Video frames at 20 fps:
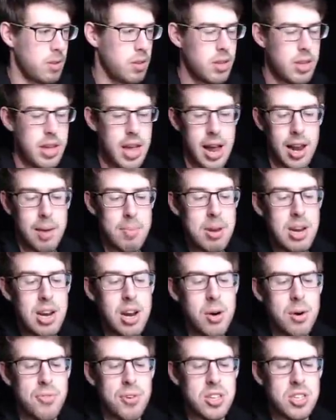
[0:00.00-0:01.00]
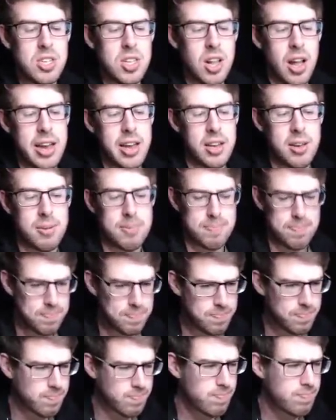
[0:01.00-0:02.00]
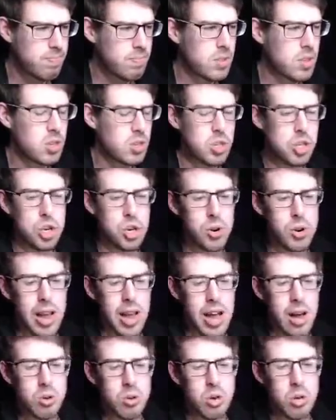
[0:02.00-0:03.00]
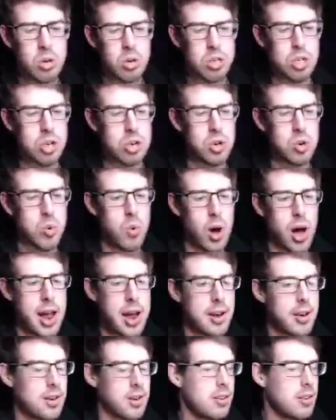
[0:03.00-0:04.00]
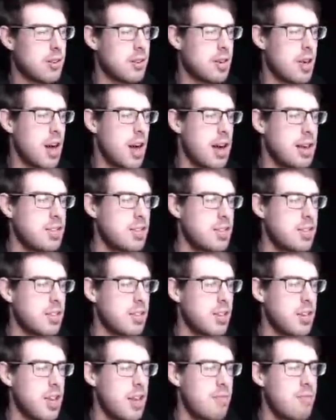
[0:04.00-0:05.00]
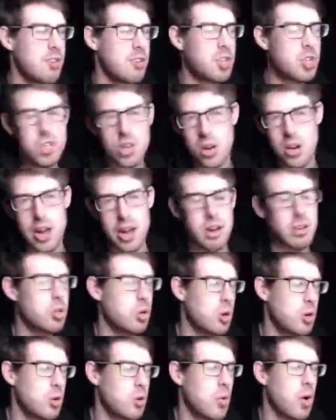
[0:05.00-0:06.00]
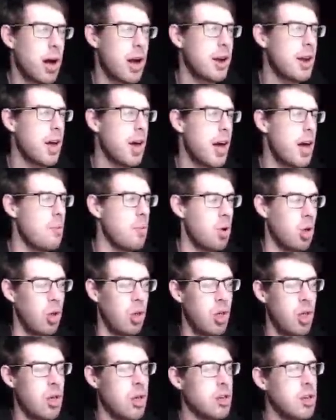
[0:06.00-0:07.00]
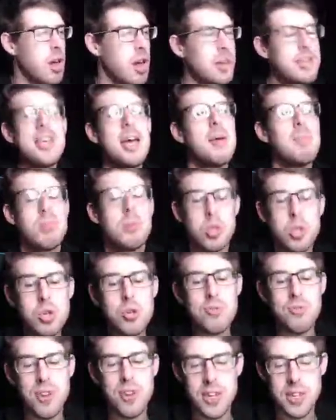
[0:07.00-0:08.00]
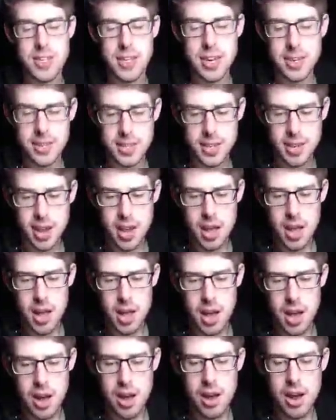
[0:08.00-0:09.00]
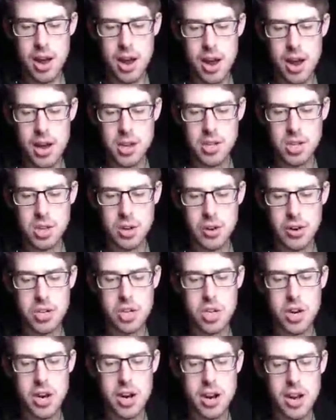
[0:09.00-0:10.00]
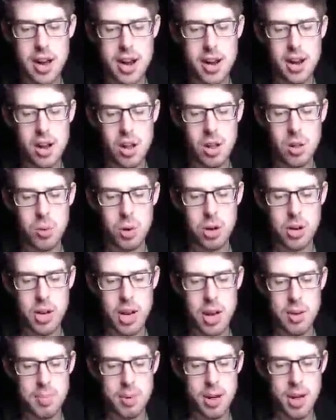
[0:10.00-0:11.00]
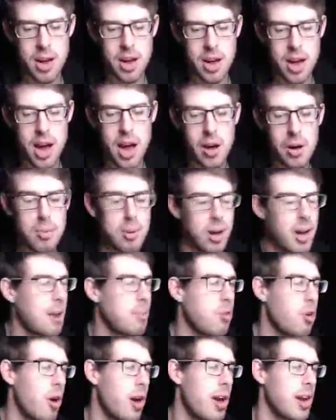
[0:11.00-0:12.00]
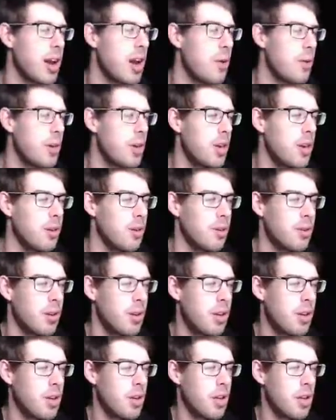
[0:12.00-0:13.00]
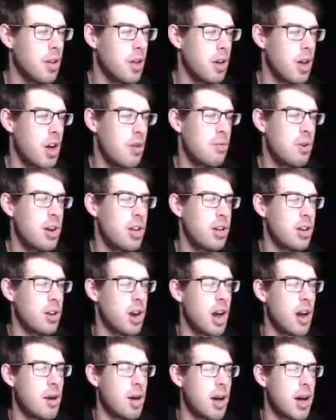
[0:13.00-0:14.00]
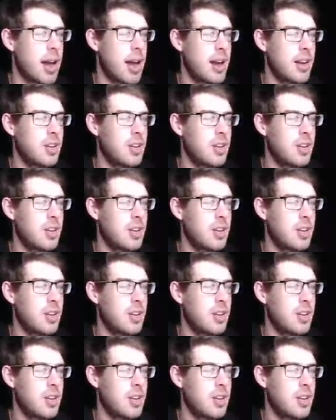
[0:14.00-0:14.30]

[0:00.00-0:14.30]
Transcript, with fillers: Yeah, let me know if it's, like, too loud or too quiet, guys. If it's too loud, too quiet, I will attempt to fix it. Sorry chat, hi, lol, what, yep, how am I? I'm great, how are you? I'm really good. I had